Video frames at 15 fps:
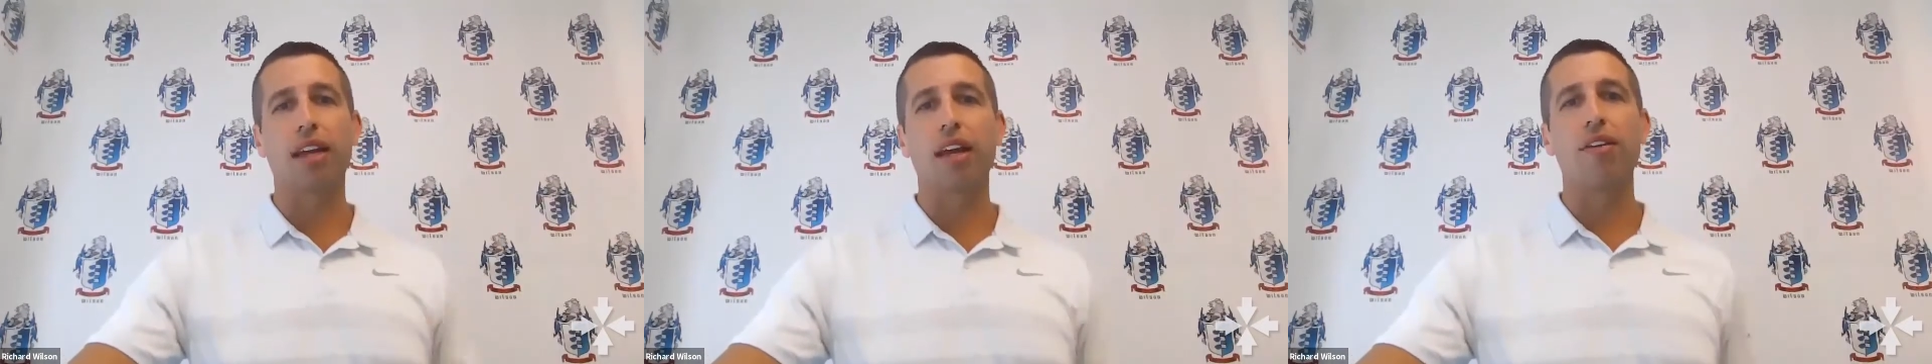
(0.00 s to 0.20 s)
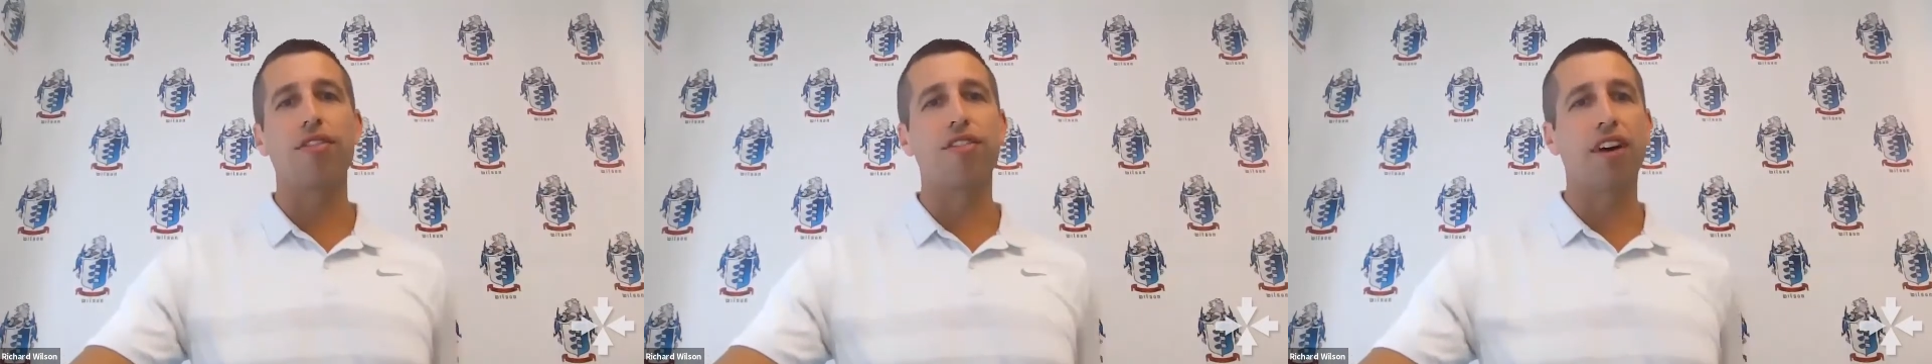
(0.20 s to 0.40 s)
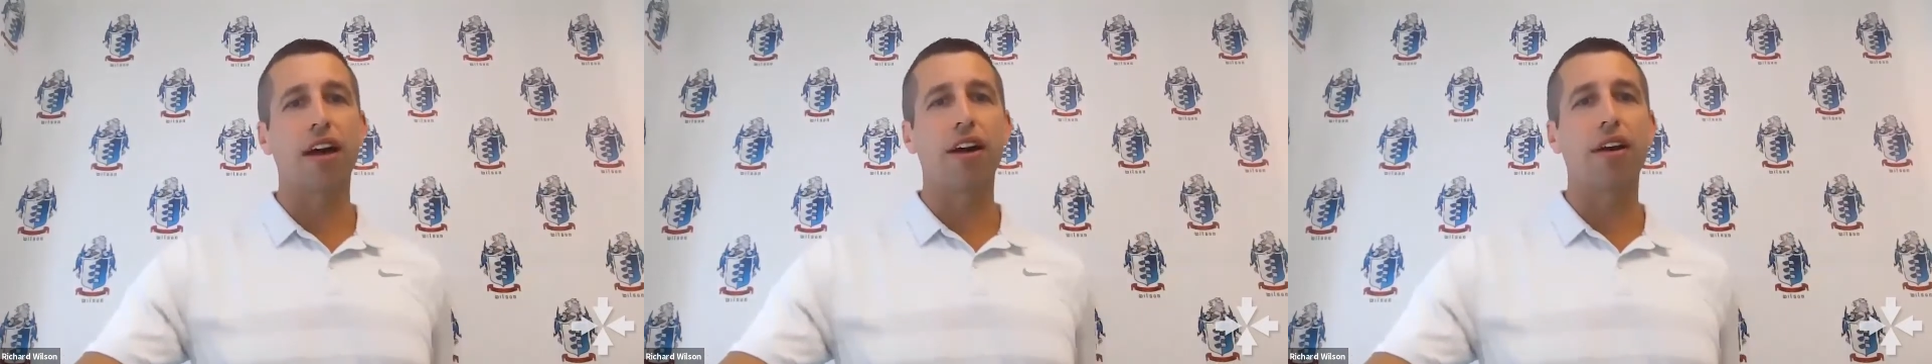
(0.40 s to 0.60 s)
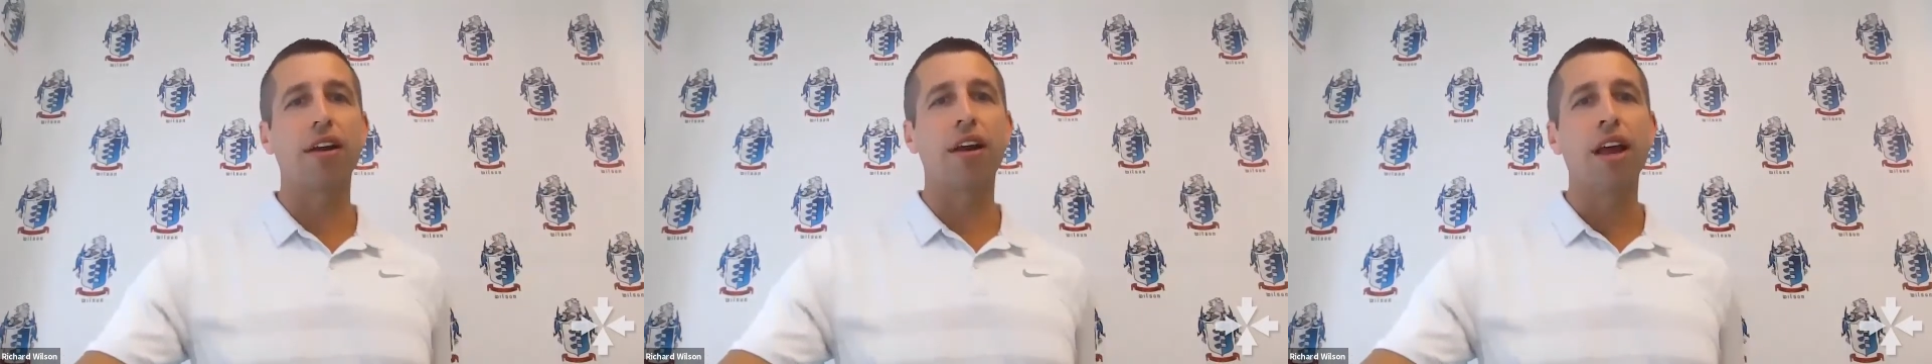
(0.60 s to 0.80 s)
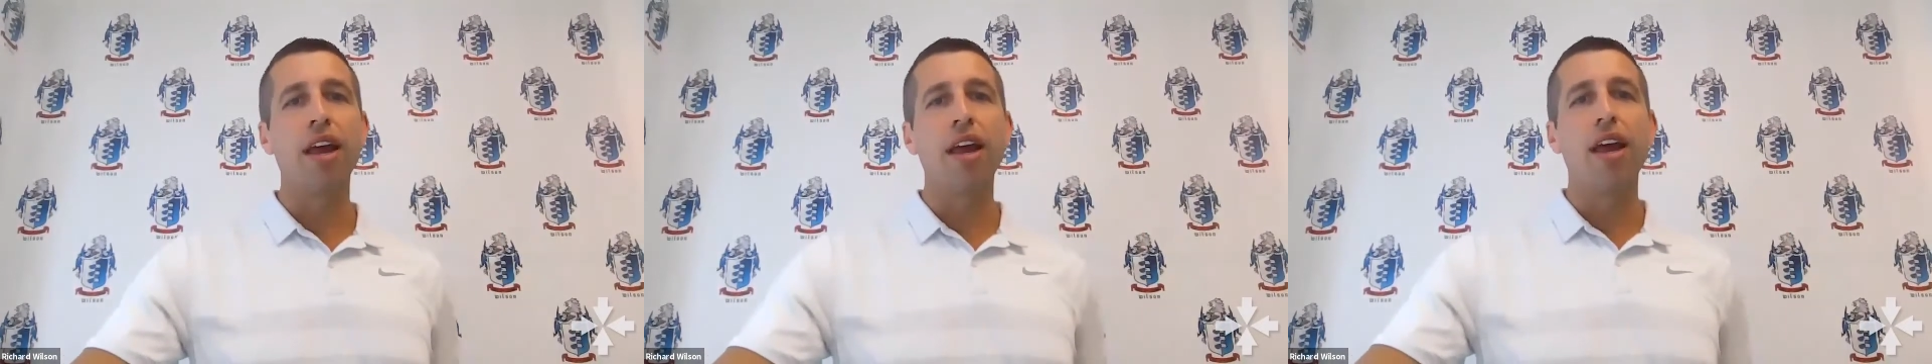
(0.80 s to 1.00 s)
get
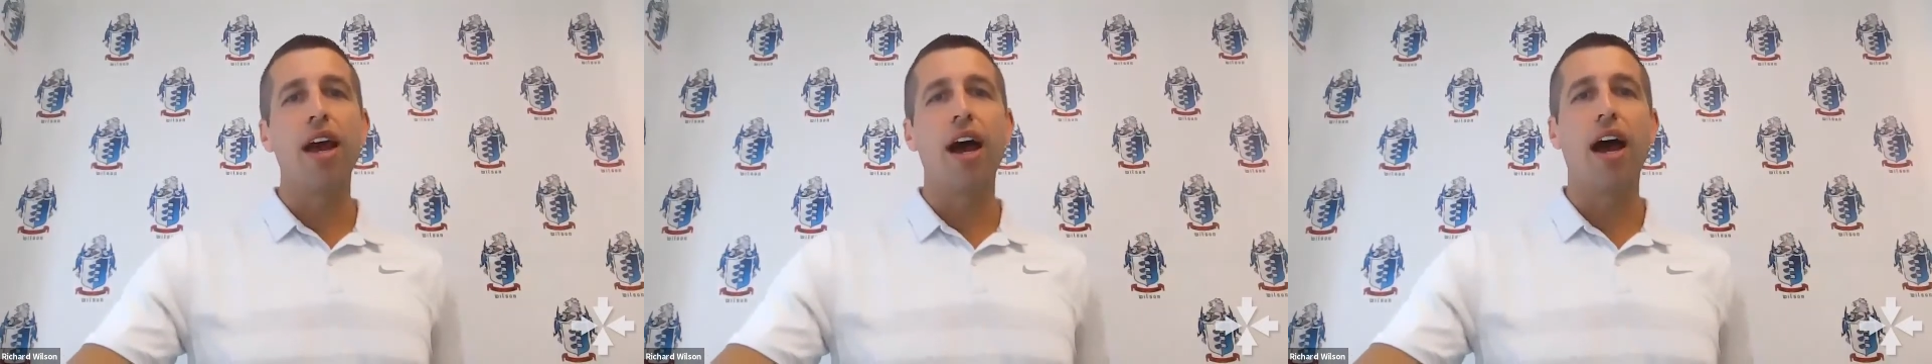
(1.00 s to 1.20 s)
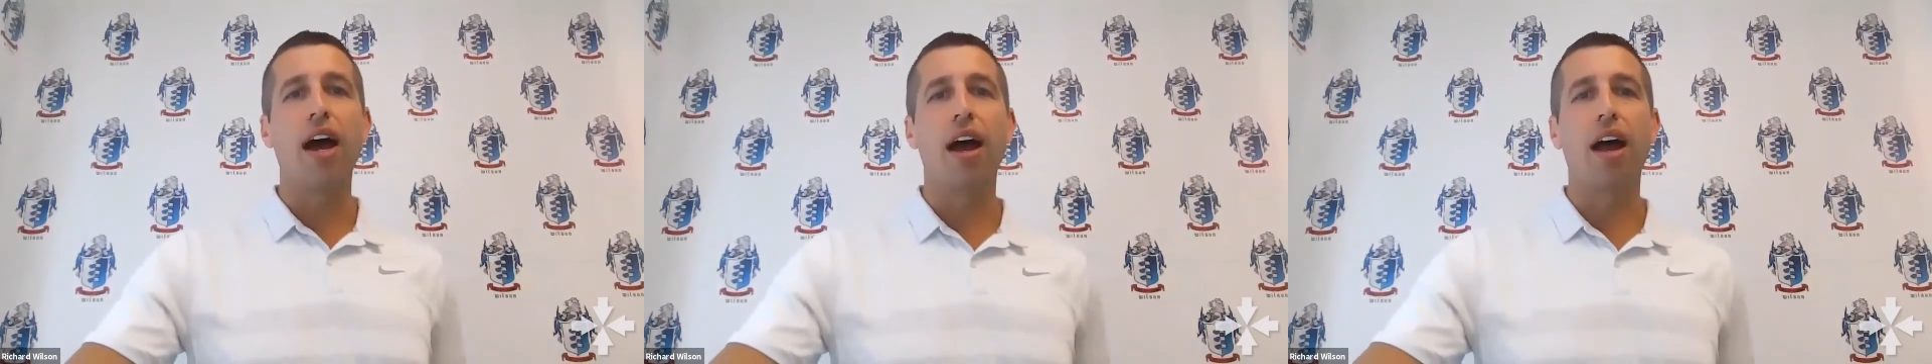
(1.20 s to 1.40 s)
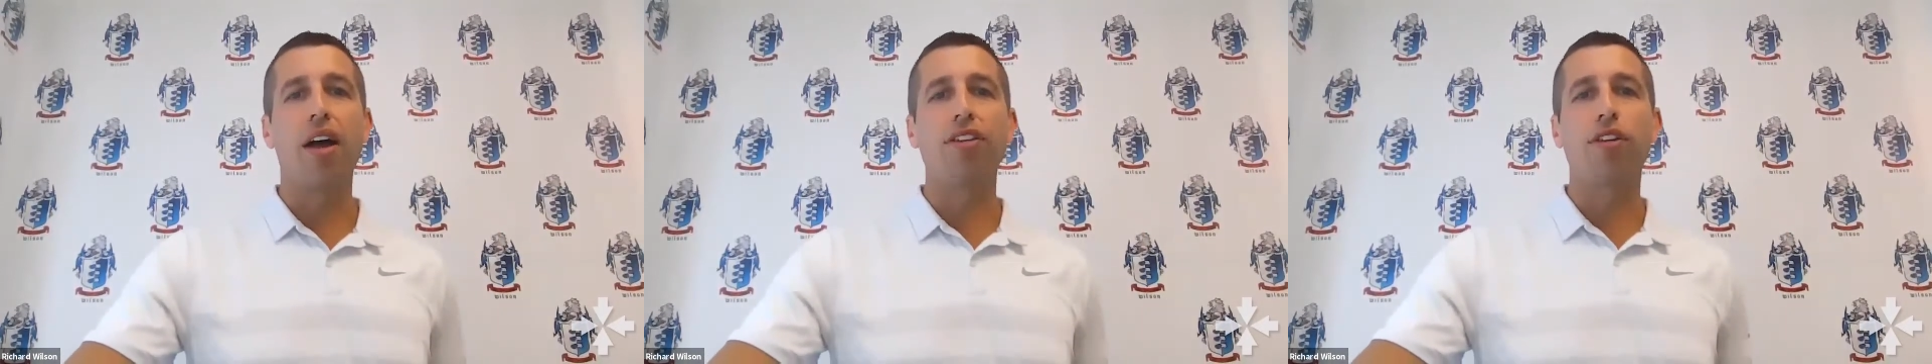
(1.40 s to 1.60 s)
fired.